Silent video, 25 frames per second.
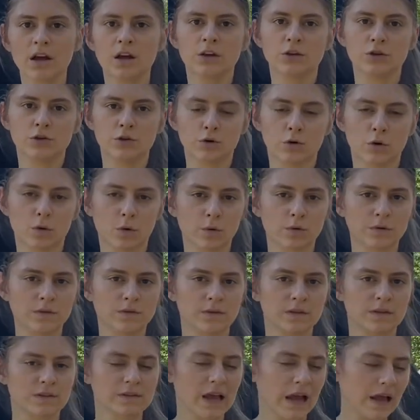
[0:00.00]
you cause
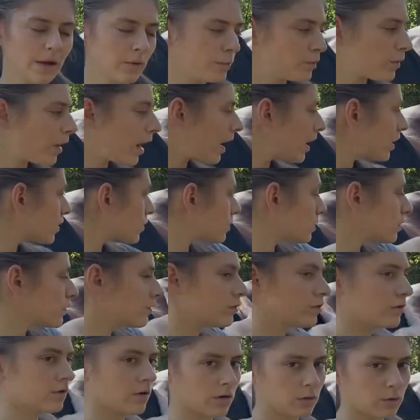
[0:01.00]
the same weight
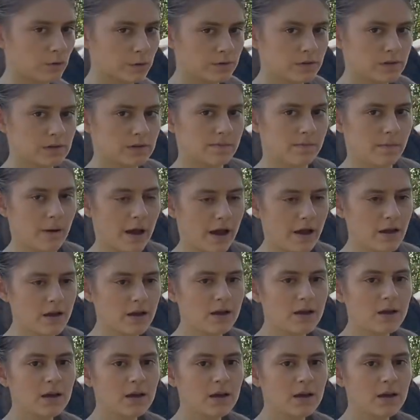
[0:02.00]
onto the horse's back.